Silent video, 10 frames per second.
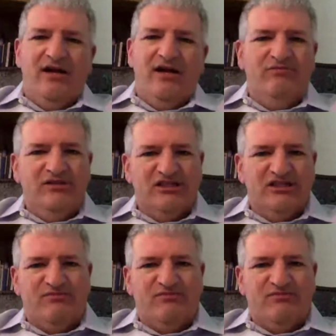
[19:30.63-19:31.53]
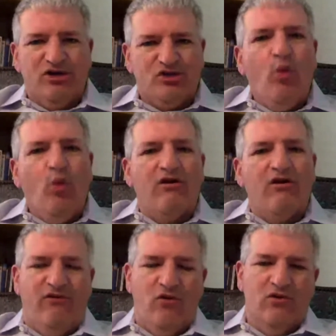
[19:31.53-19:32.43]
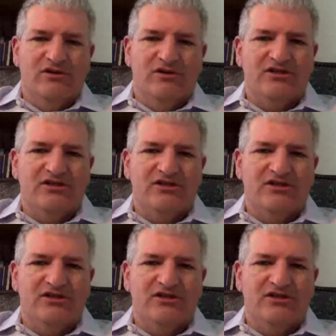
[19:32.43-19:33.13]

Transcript: a dispersed workforce.